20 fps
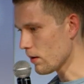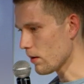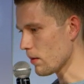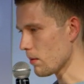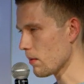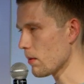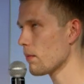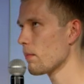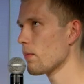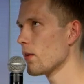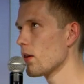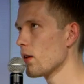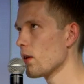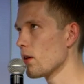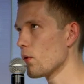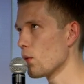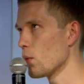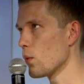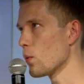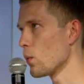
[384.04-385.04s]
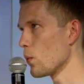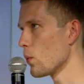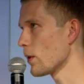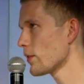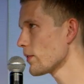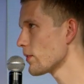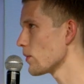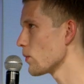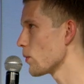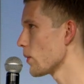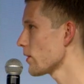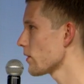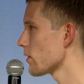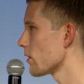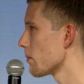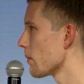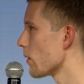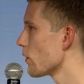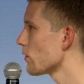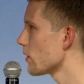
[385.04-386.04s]
Uh, what's what's
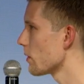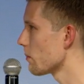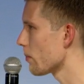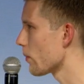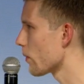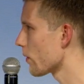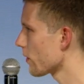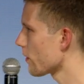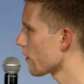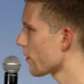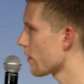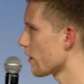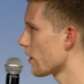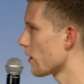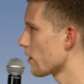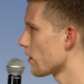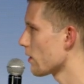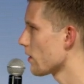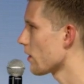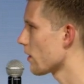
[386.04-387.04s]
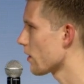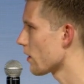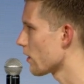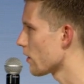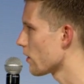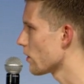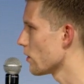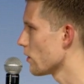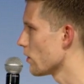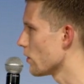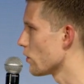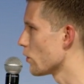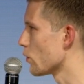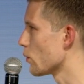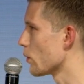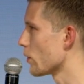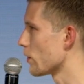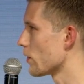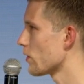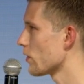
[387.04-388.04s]
the most important thing uh,
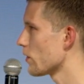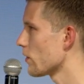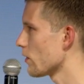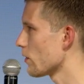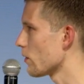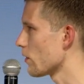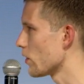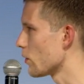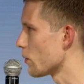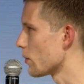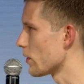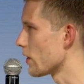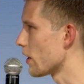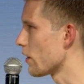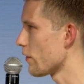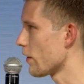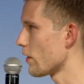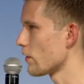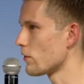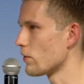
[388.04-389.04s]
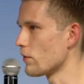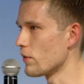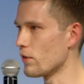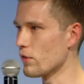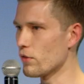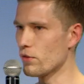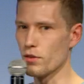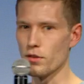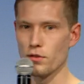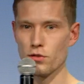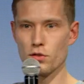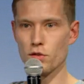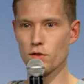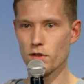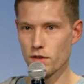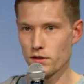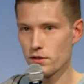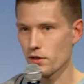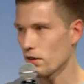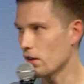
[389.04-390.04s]
you would uh, you would give out to to the students